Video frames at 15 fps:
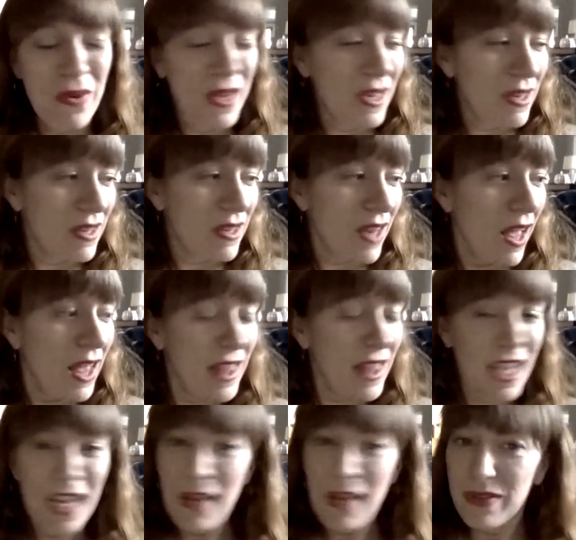And at the
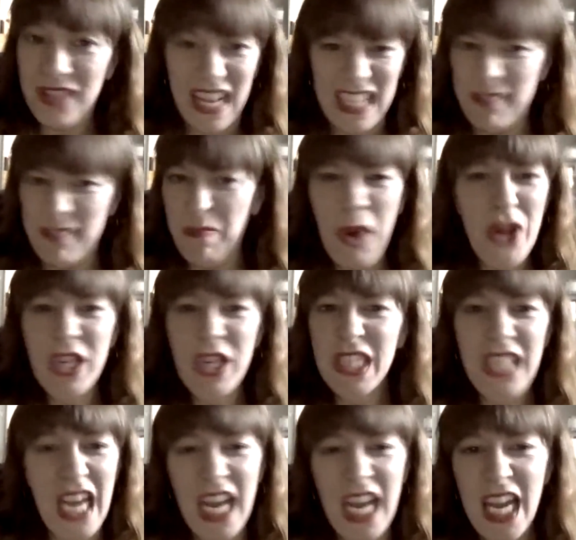end, I was like, burn it
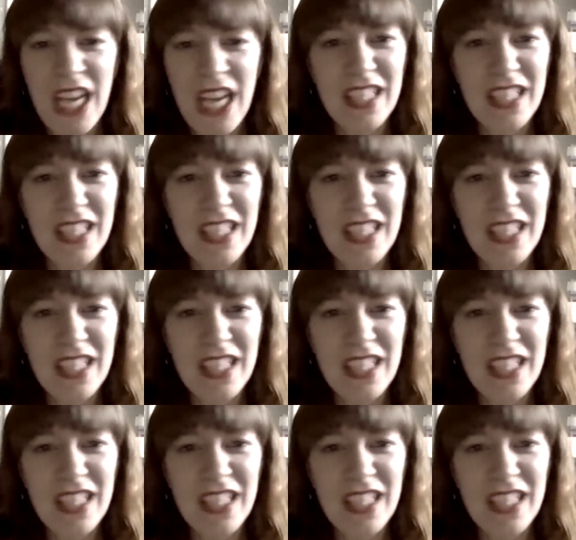down.